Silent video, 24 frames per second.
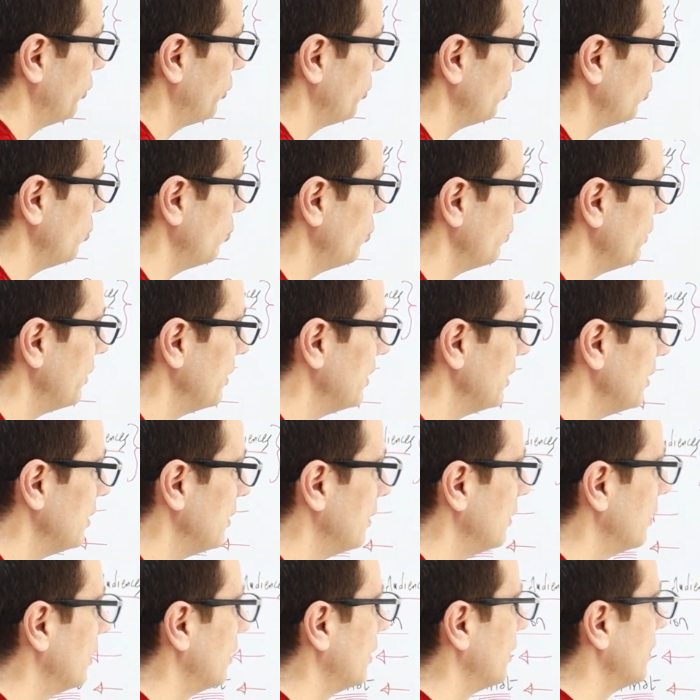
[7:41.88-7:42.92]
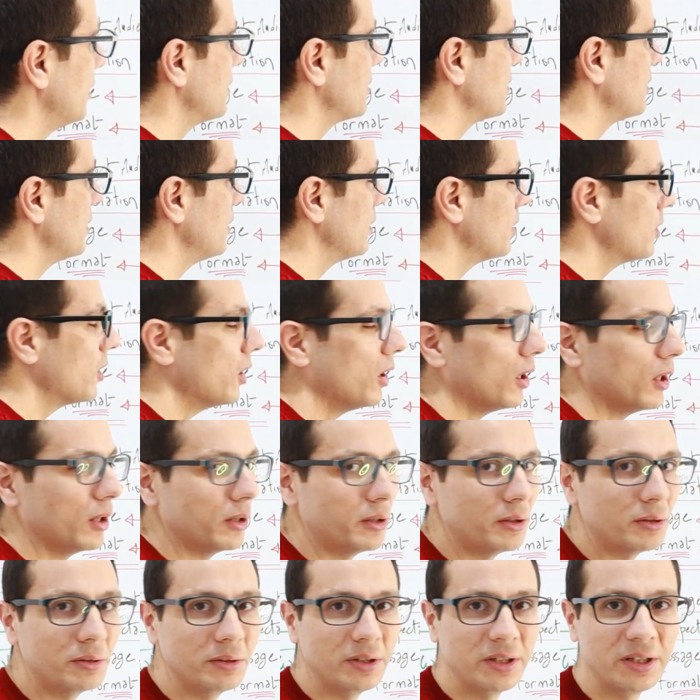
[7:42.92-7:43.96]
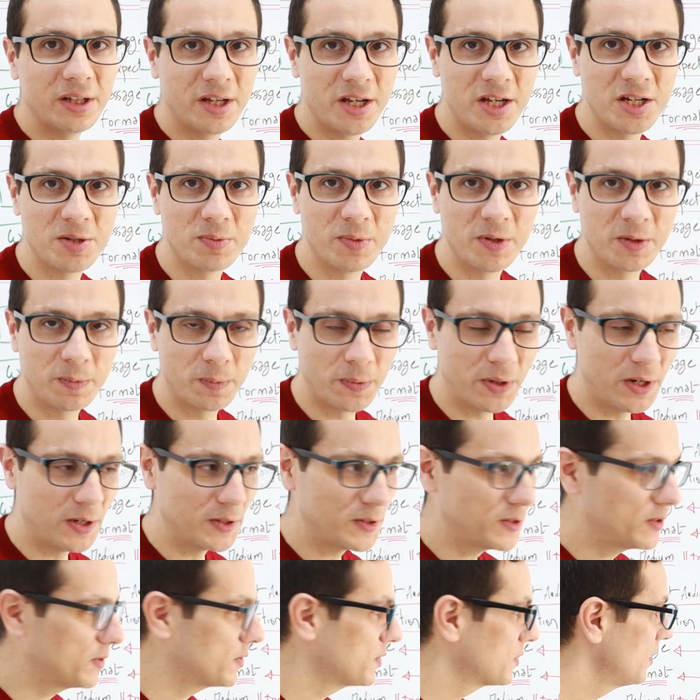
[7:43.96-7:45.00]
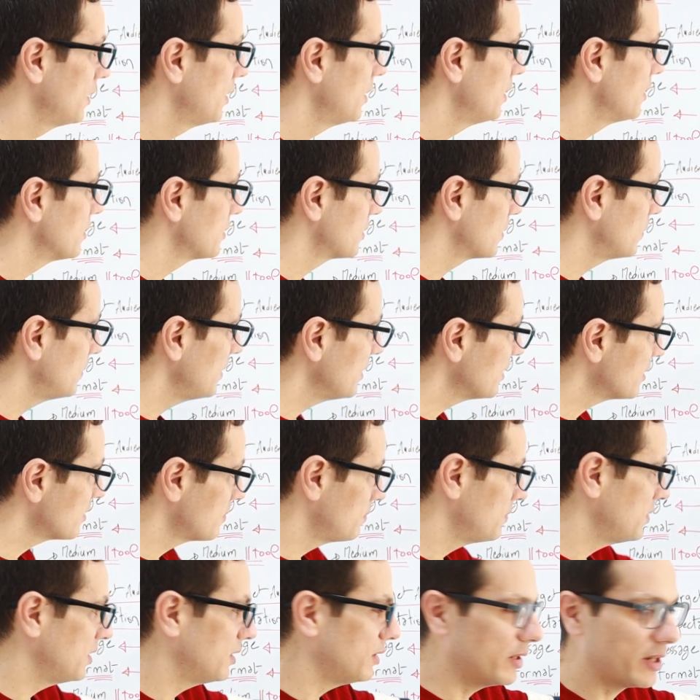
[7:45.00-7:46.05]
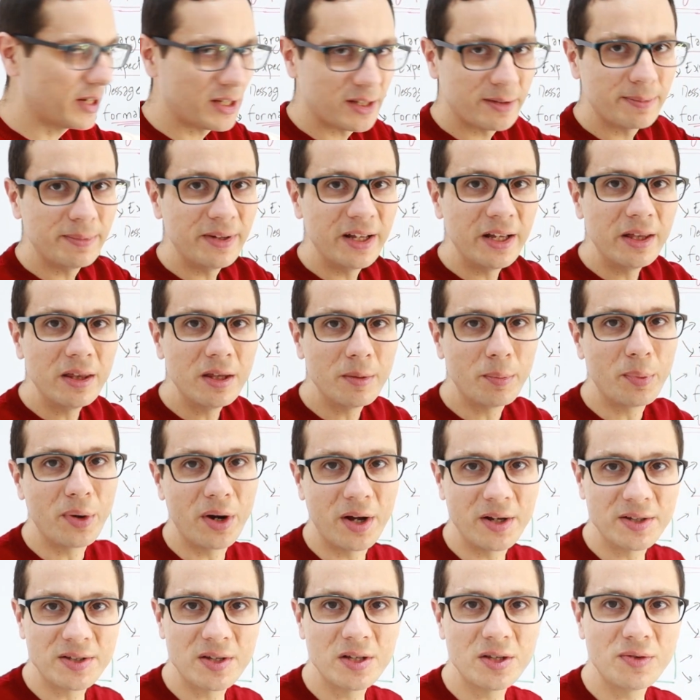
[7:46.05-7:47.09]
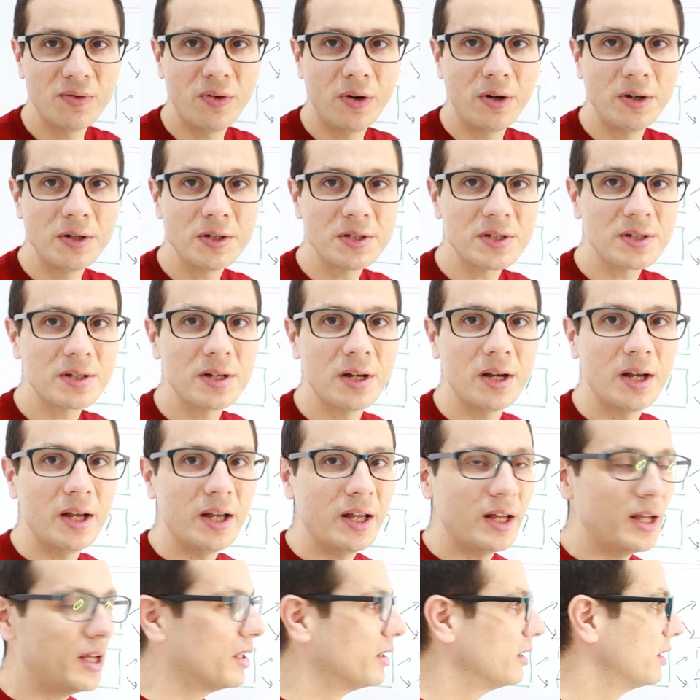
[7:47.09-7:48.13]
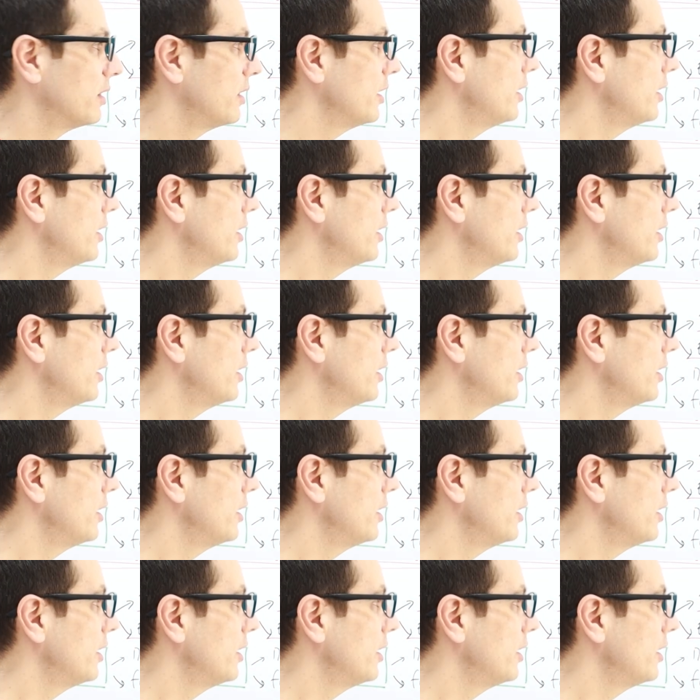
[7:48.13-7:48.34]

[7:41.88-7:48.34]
through the stakeholder engagement process. So let me explain the process first, and